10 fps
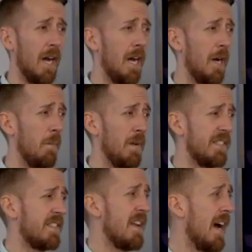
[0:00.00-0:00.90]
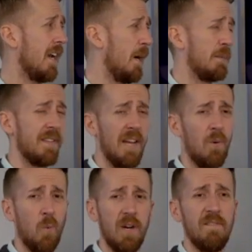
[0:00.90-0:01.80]
Um, it's not up to that
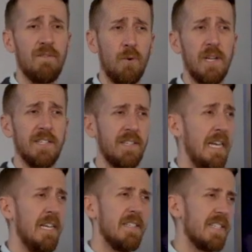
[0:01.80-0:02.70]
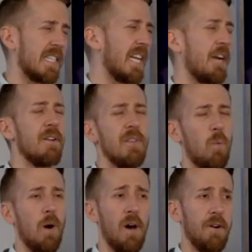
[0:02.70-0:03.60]
one voice to carry the
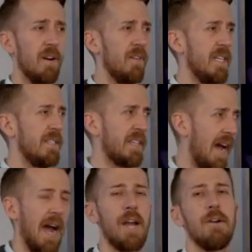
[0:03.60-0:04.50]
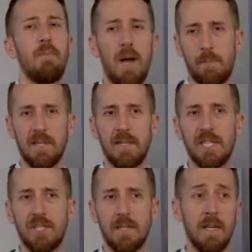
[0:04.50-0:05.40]
water of an entire
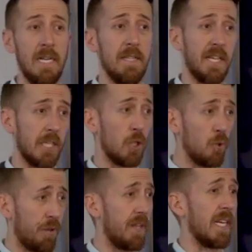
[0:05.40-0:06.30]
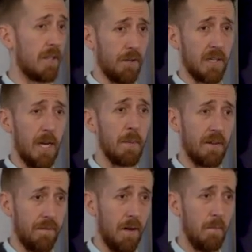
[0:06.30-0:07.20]
population that you think they're
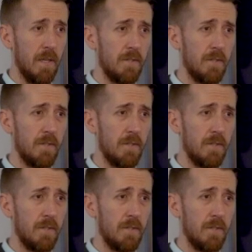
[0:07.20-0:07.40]
coming from.